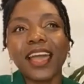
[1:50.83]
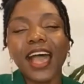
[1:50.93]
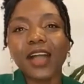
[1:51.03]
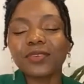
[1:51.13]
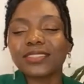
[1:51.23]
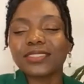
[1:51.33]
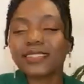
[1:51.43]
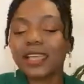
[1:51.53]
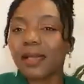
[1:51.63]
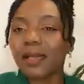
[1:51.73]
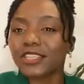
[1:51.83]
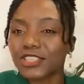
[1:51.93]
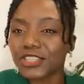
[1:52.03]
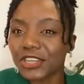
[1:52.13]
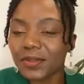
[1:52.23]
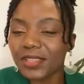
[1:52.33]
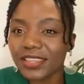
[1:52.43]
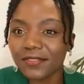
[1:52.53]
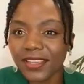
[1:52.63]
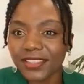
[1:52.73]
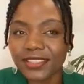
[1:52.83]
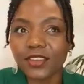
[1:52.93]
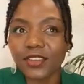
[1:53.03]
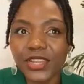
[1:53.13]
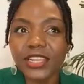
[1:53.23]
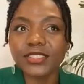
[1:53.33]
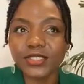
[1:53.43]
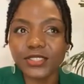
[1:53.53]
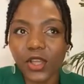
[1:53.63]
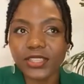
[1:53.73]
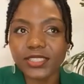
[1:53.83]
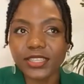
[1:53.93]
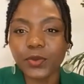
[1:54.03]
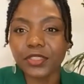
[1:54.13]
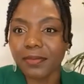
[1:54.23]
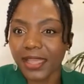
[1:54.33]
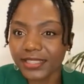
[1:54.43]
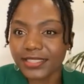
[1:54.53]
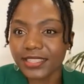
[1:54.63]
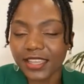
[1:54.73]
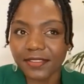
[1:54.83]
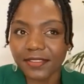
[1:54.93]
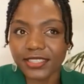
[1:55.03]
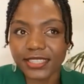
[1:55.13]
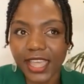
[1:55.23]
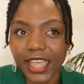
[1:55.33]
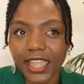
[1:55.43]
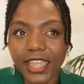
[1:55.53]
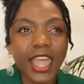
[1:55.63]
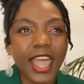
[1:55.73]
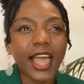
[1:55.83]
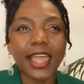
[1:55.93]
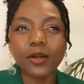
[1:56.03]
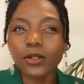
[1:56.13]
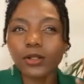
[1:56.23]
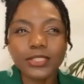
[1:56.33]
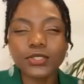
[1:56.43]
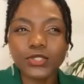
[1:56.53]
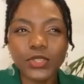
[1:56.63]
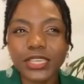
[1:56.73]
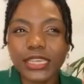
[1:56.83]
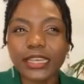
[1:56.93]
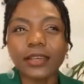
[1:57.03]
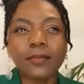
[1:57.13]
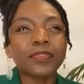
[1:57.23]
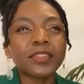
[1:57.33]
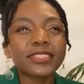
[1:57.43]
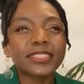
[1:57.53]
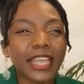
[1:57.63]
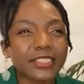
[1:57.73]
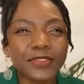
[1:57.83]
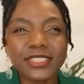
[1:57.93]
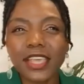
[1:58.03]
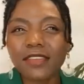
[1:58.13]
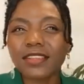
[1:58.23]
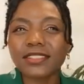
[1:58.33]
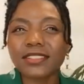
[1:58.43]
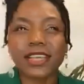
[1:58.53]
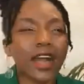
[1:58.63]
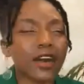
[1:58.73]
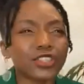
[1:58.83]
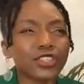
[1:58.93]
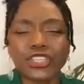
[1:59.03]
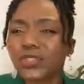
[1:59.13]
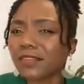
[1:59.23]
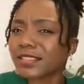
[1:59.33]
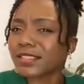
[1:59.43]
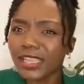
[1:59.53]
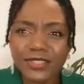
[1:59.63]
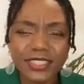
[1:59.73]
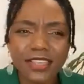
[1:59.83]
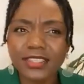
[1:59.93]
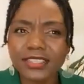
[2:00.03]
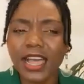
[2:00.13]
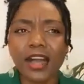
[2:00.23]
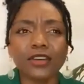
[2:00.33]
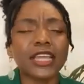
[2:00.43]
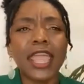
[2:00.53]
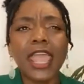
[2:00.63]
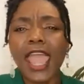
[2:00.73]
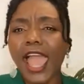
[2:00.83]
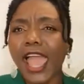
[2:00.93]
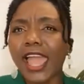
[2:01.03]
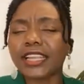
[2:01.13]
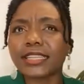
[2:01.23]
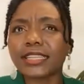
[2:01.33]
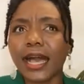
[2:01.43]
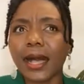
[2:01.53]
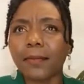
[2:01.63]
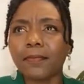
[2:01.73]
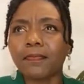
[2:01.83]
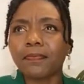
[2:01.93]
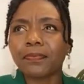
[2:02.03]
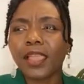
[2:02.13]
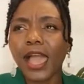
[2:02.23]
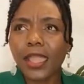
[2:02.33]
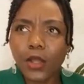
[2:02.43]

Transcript: I would say my journey with investing really started with my TFSA. I always used to hear tax-free savings account. You need to have a tax-free savings account. And I